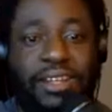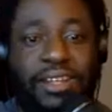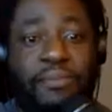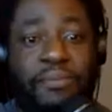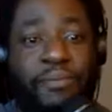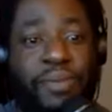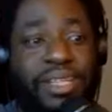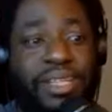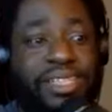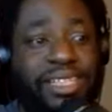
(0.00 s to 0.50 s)

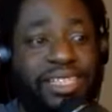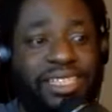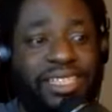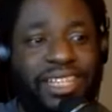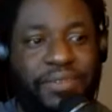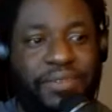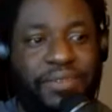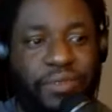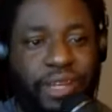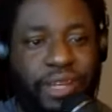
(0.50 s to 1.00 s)
business
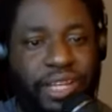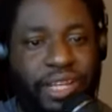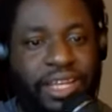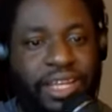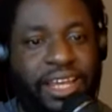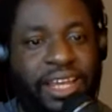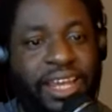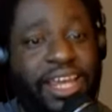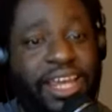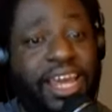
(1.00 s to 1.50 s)
differently,
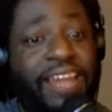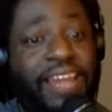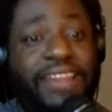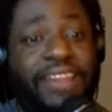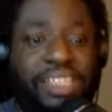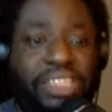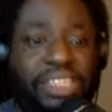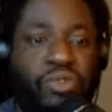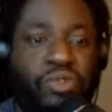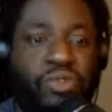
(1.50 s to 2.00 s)
and this is
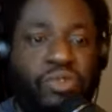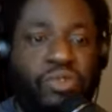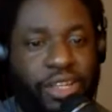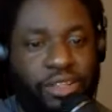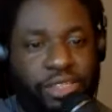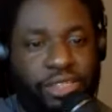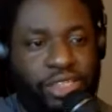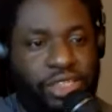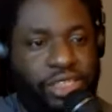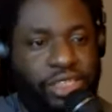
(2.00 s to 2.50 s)
why you
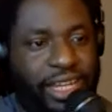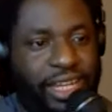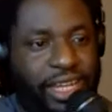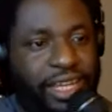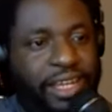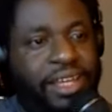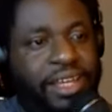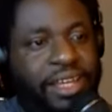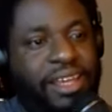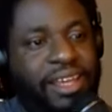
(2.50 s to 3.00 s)
see
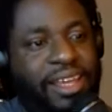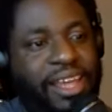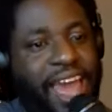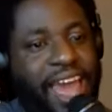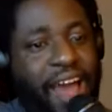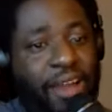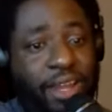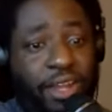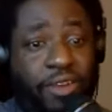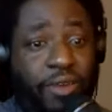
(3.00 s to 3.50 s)
how
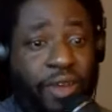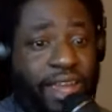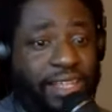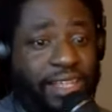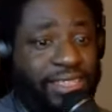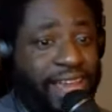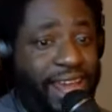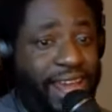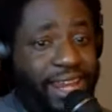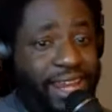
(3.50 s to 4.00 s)
Lecrae just kind of
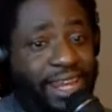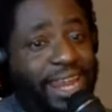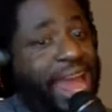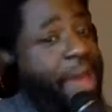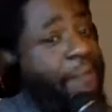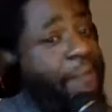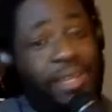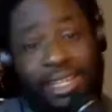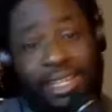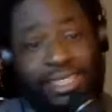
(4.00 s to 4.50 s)
lapped
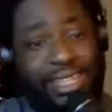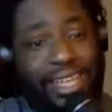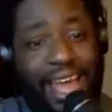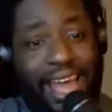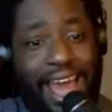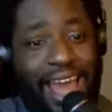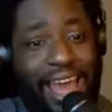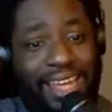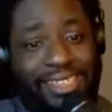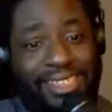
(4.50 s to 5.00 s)
these
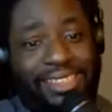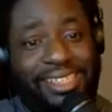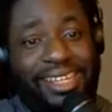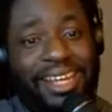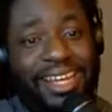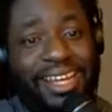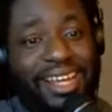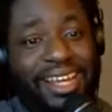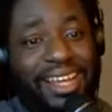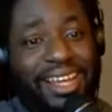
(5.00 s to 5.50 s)
guys,
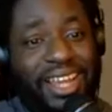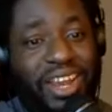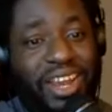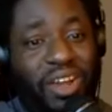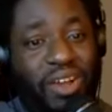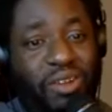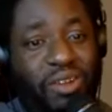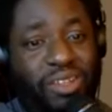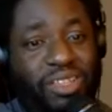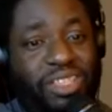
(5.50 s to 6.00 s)
you
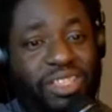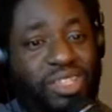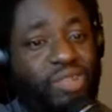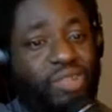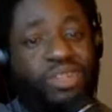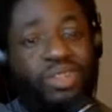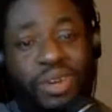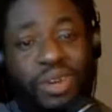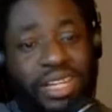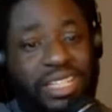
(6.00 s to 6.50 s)
know, two,
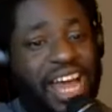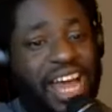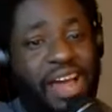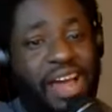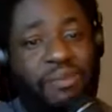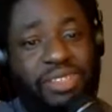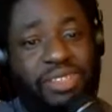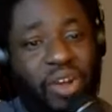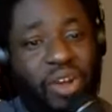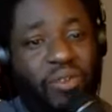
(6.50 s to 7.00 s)
three times
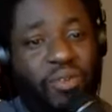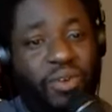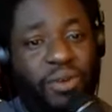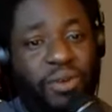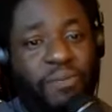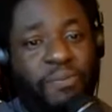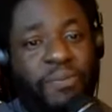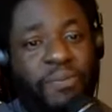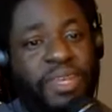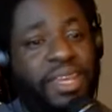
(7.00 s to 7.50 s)
over,
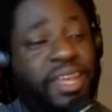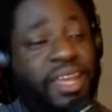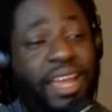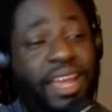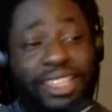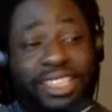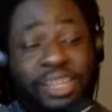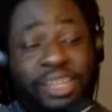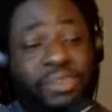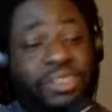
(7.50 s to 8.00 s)
because
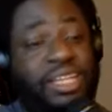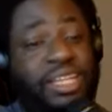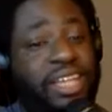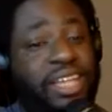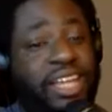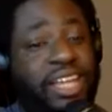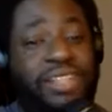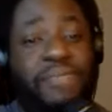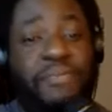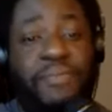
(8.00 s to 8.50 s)
mm. he was
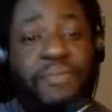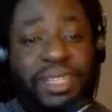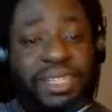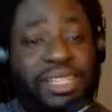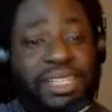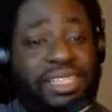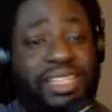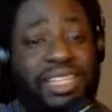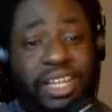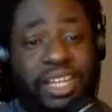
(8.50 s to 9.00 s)
conducting
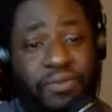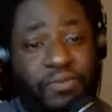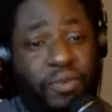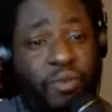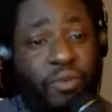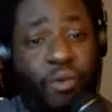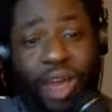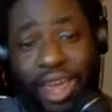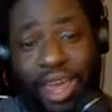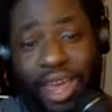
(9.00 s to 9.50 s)
business a different
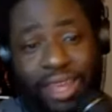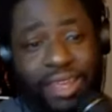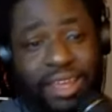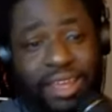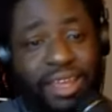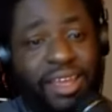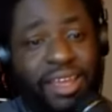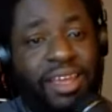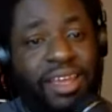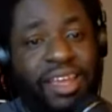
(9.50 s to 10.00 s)
way.
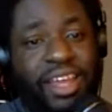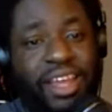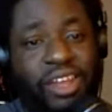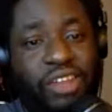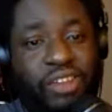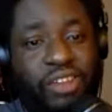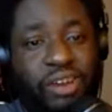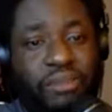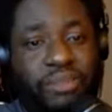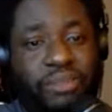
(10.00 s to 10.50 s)
Mm. You know
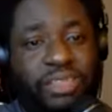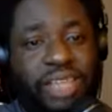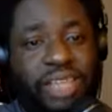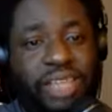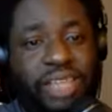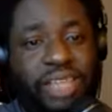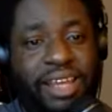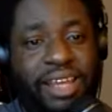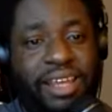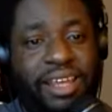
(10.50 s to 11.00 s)
mm. what I'm
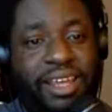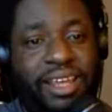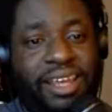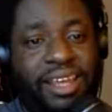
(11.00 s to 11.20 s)
saying? Yeah.